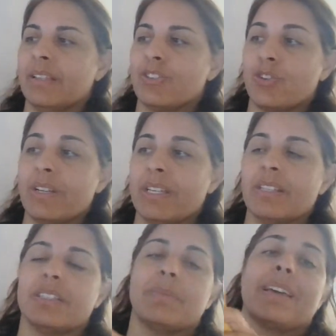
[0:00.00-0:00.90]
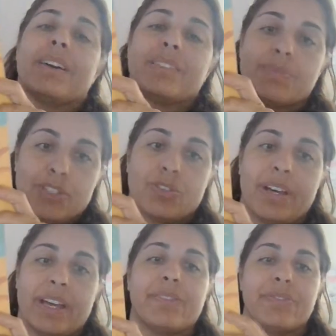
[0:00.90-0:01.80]
trees to make a special
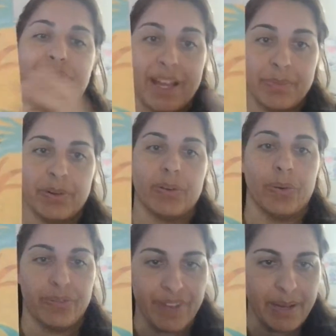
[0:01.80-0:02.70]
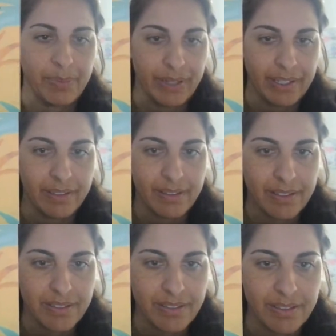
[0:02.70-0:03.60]
kind of fiber or fabric
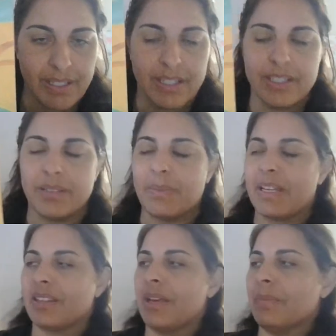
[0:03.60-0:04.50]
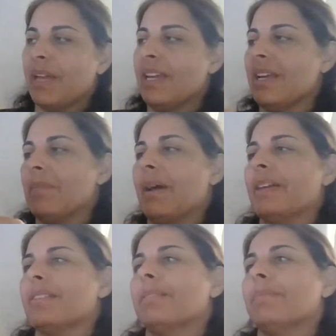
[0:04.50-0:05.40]
to make the MKK mats.